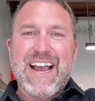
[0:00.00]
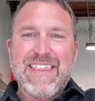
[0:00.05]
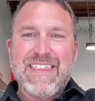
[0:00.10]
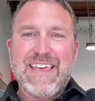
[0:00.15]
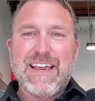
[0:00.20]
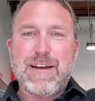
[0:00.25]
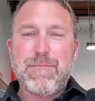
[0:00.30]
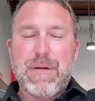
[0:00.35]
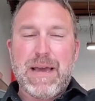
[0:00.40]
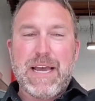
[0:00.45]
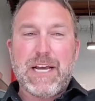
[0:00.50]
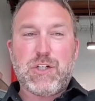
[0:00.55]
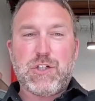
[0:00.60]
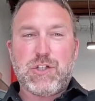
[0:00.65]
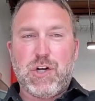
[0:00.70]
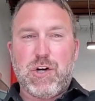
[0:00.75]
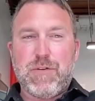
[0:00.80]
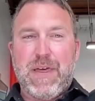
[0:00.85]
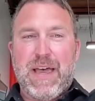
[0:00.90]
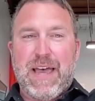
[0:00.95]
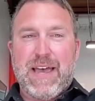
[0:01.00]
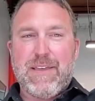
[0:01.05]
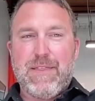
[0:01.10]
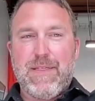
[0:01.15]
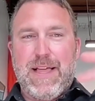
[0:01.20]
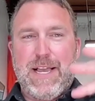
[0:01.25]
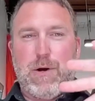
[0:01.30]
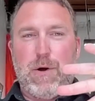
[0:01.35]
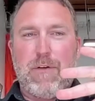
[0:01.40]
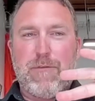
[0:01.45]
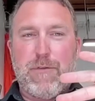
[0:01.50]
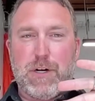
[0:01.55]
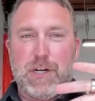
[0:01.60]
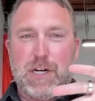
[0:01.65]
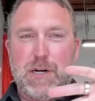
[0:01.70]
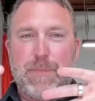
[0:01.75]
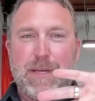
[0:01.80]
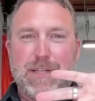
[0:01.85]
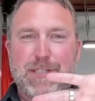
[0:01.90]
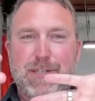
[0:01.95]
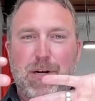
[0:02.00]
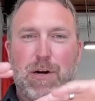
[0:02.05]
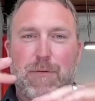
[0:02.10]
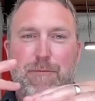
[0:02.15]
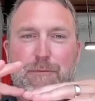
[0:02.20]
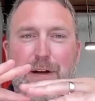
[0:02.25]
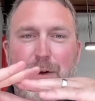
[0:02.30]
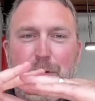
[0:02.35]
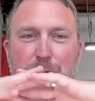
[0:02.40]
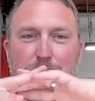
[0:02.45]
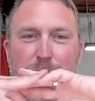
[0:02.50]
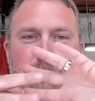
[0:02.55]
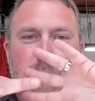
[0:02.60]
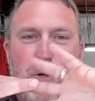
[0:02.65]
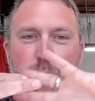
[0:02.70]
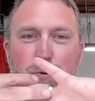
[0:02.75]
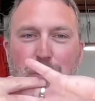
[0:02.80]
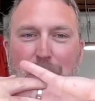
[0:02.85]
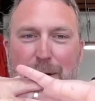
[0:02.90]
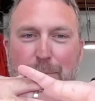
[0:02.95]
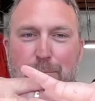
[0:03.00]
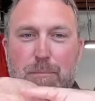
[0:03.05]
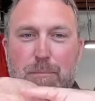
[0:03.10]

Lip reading: And then make sure that like if you're going to be a startup founder, that you like